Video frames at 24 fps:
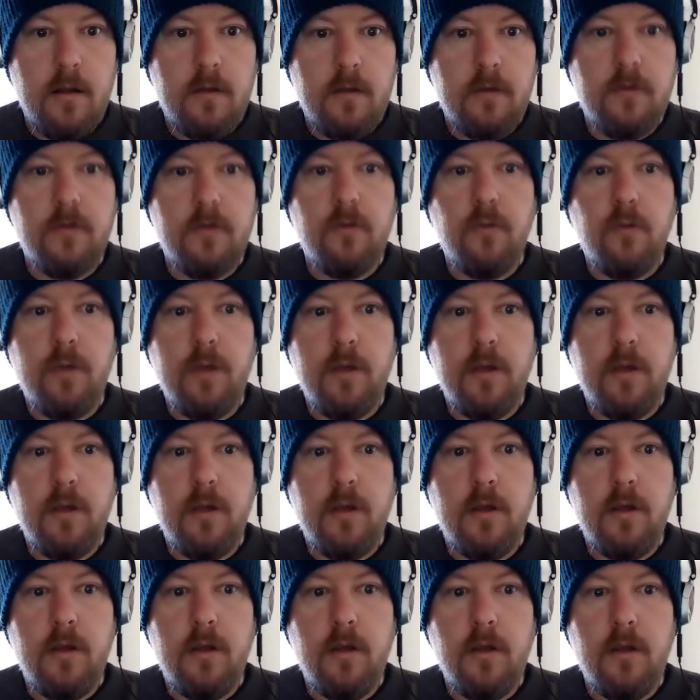dude.
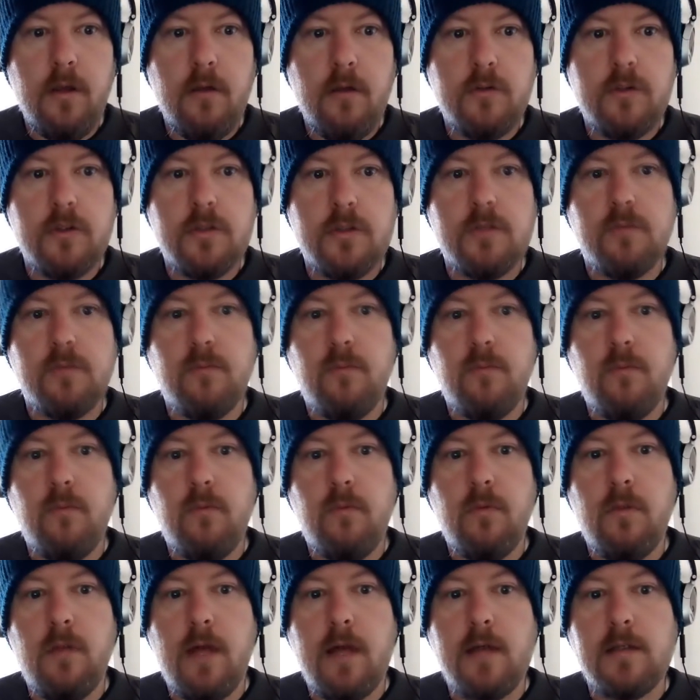We just
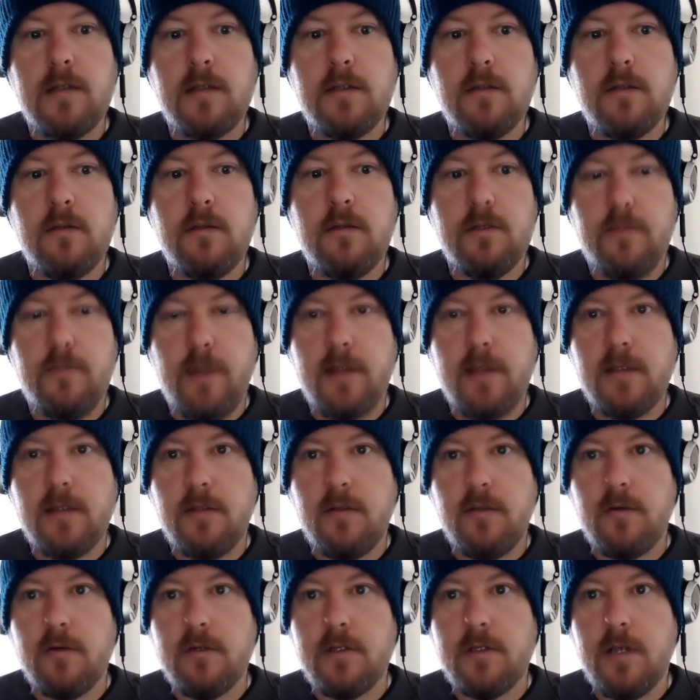this past
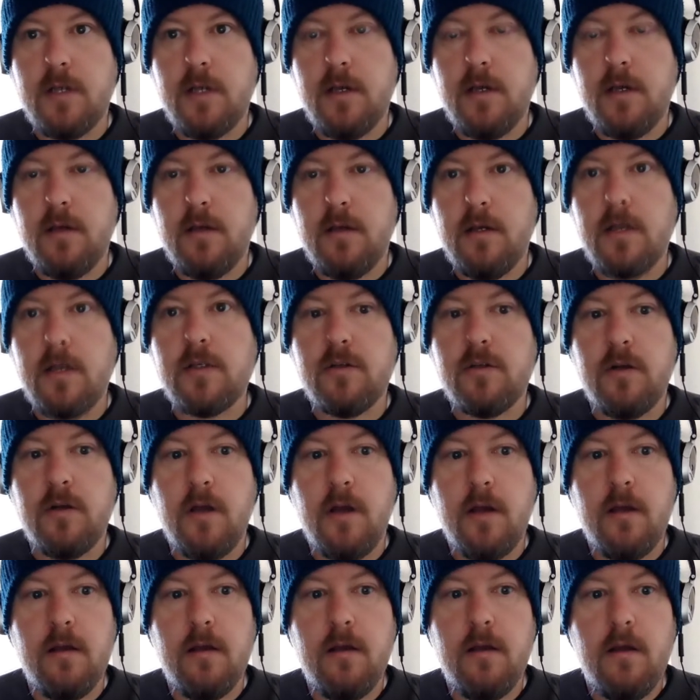Thursday,
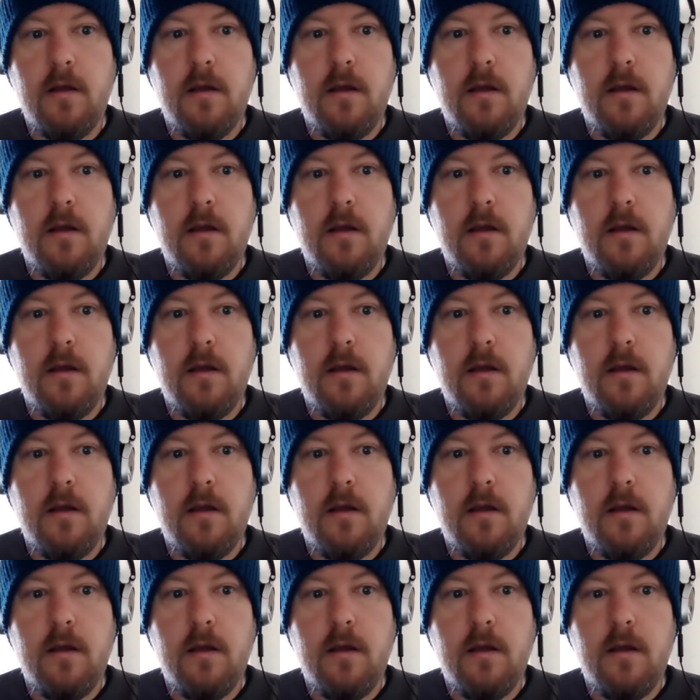yesterday,